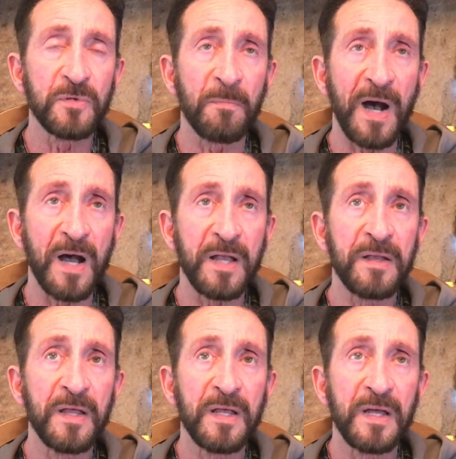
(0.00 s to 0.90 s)
you
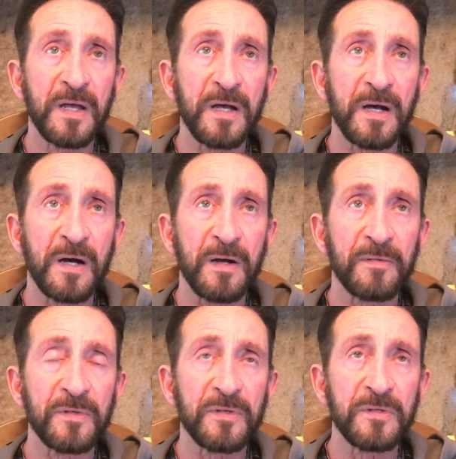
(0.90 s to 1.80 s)
mine
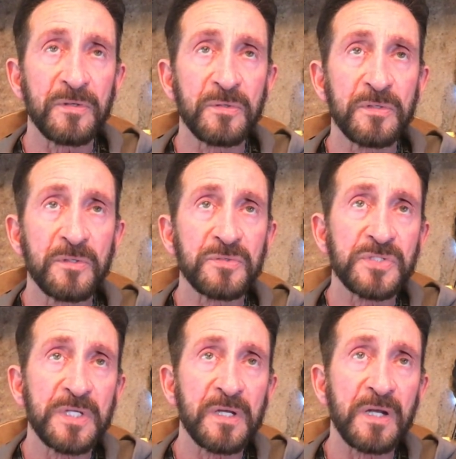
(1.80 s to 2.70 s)
uh, you, you
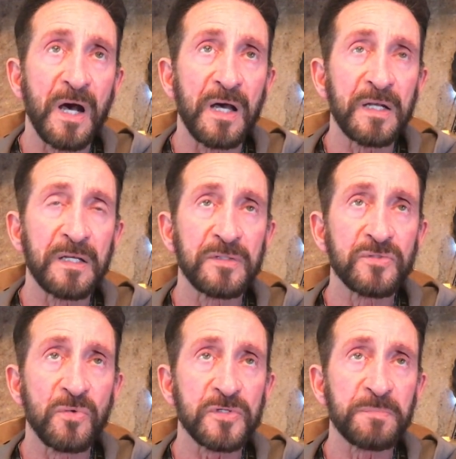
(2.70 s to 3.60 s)
seek God and
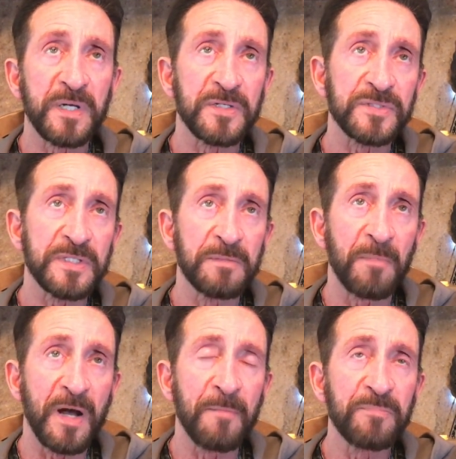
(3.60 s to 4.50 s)
get yours because,
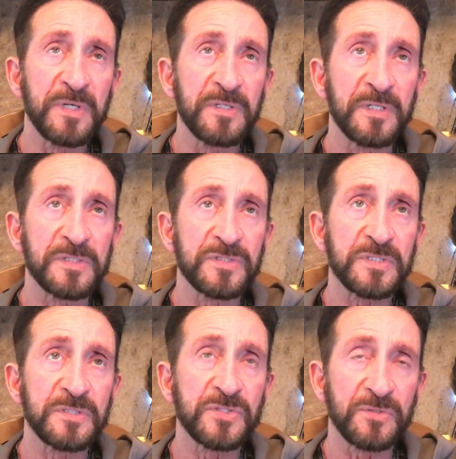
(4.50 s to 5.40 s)
in my opinion,
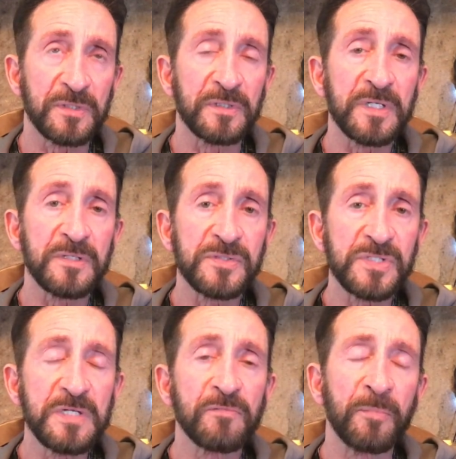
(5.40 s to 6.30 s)
it's, it's certainly
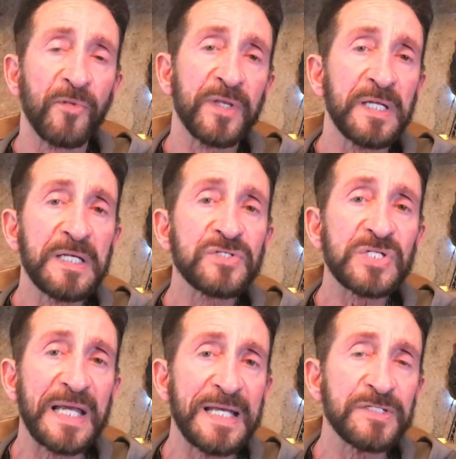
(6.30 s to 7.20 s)
conceivable that
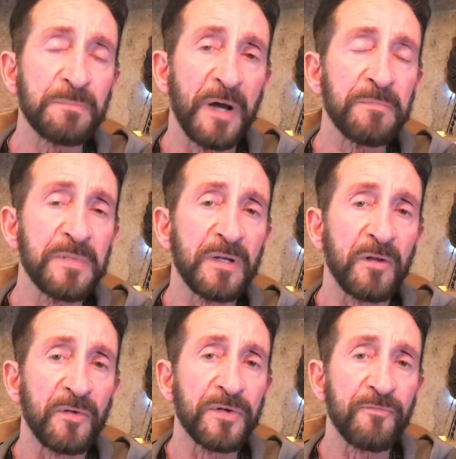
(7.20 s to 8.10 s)
each case might be a
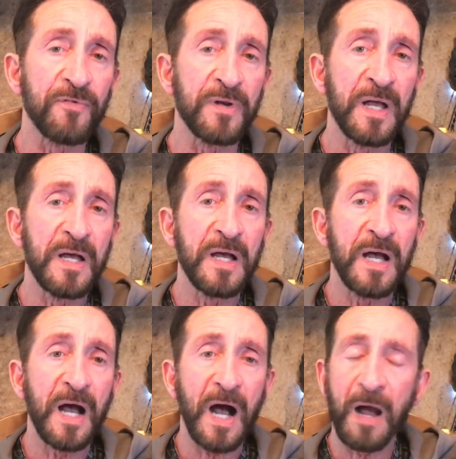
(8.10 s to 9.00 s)
little different.
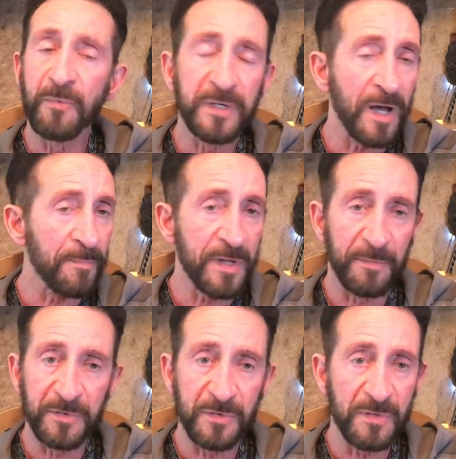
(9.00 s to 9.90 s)
I would not be
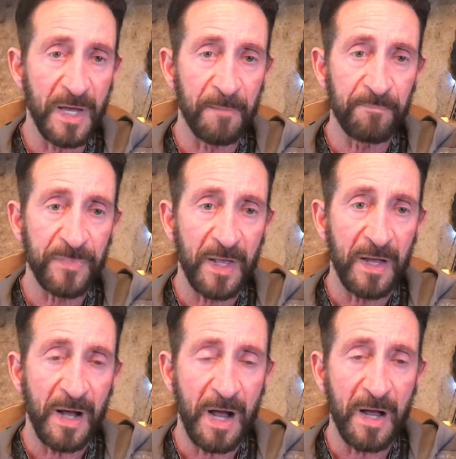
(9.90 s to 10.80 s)
able to do that.
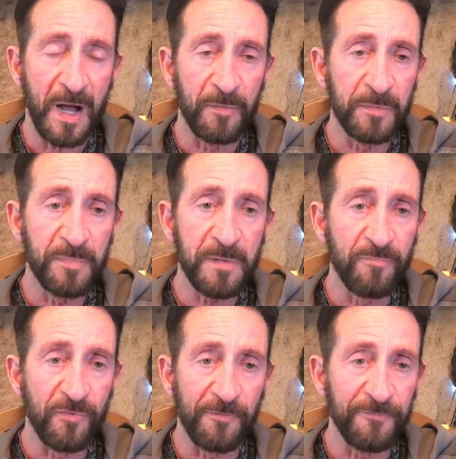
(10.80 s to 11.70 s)
I, I would be
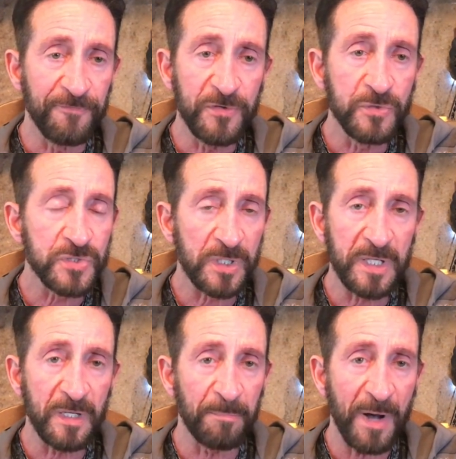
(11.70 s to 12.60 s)

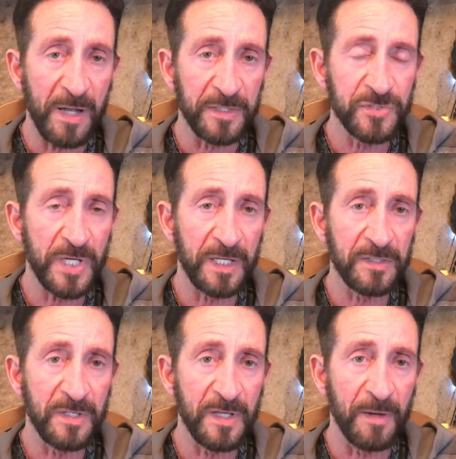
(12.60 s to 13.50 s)
profusely
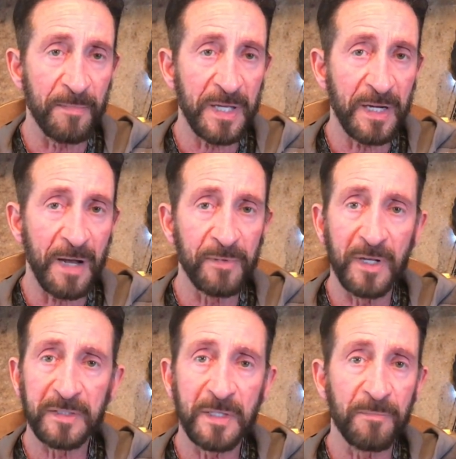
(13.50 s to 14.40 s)
apologetic to them and I would
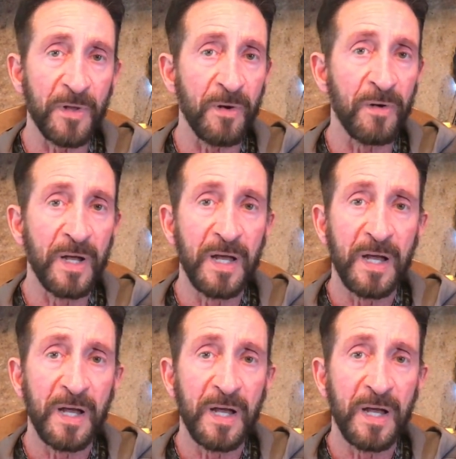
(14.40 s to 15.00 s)
let them know